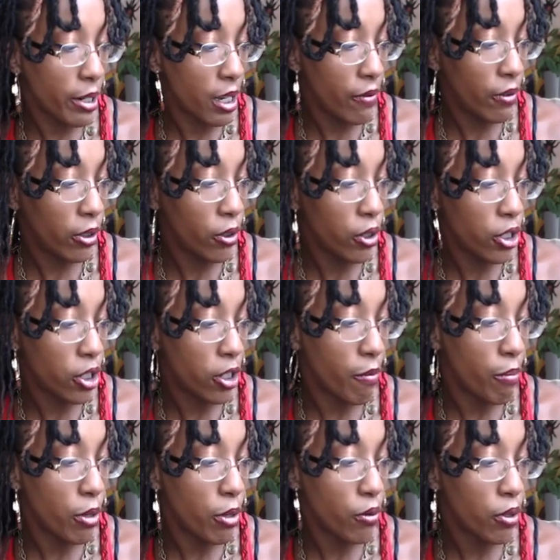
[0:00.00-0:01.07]
evolution
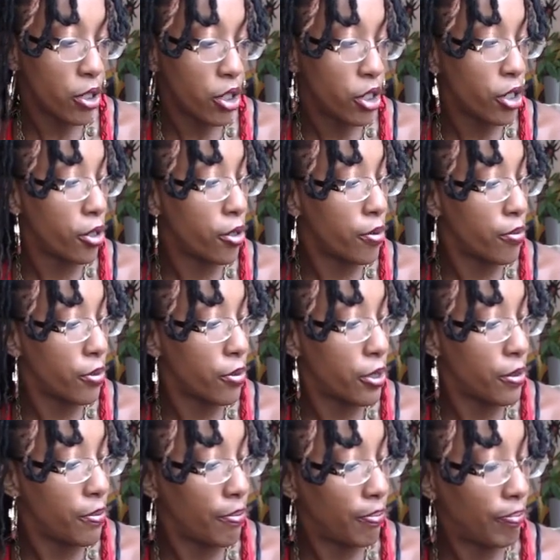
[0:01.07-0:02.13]
of mutant
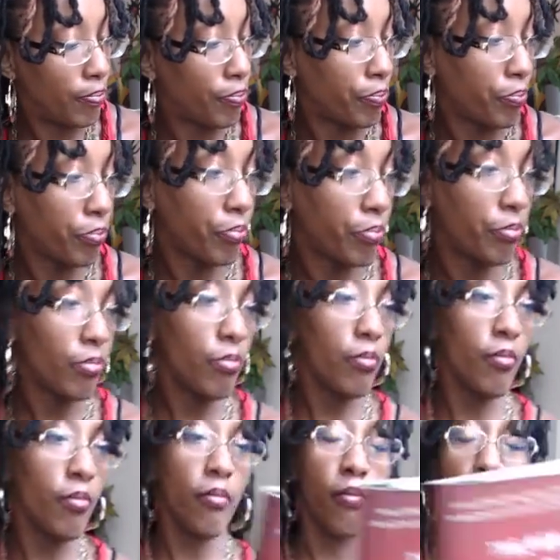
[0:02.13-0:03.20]
germs,
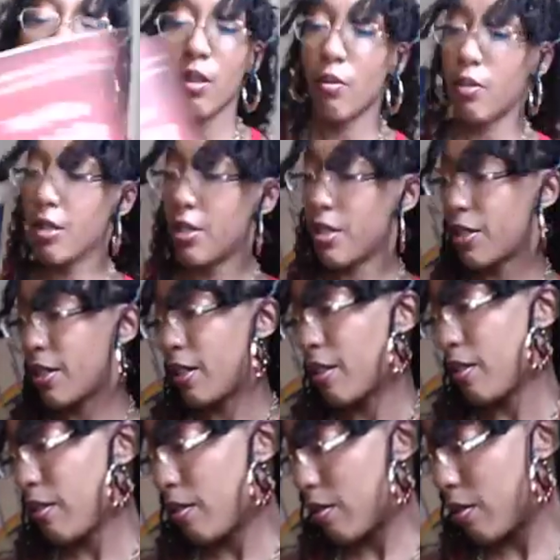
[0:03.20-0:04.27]
what does it say?
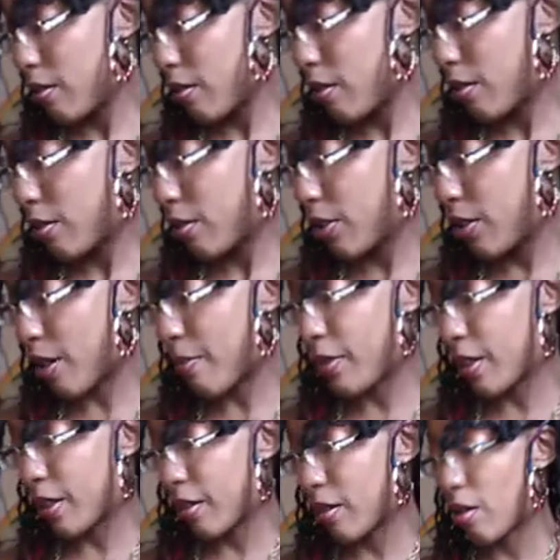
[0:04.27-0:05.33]

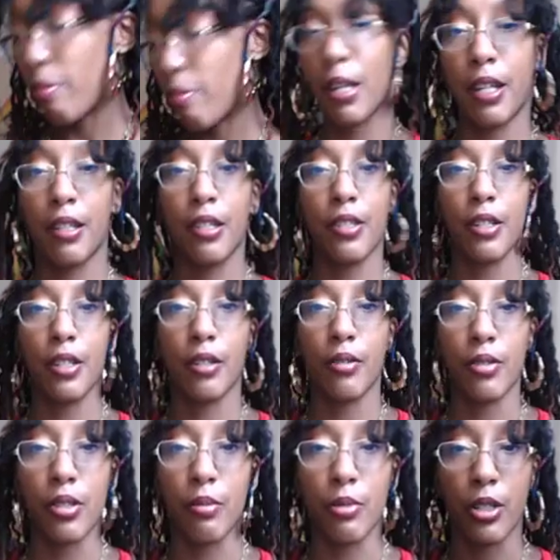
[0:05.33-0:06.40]
Something, or making us ill or
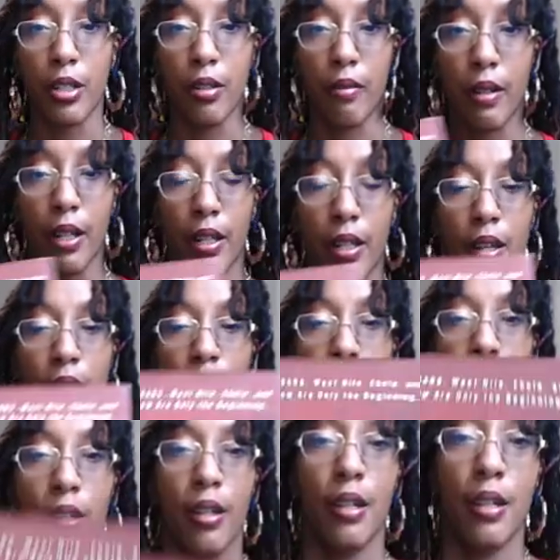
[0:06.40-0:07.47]
some shit, right?
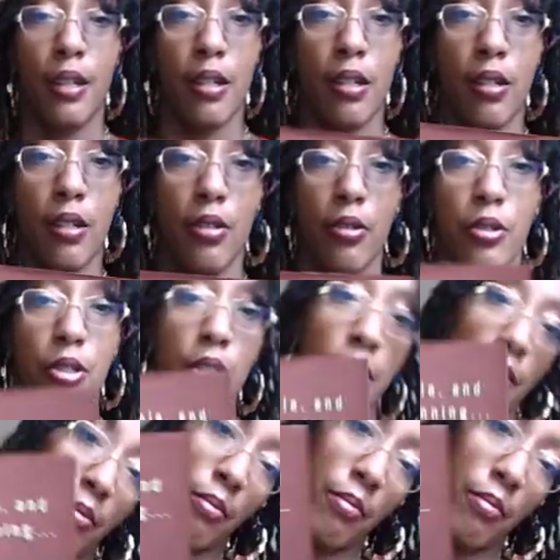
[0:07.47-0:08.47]
Here you see.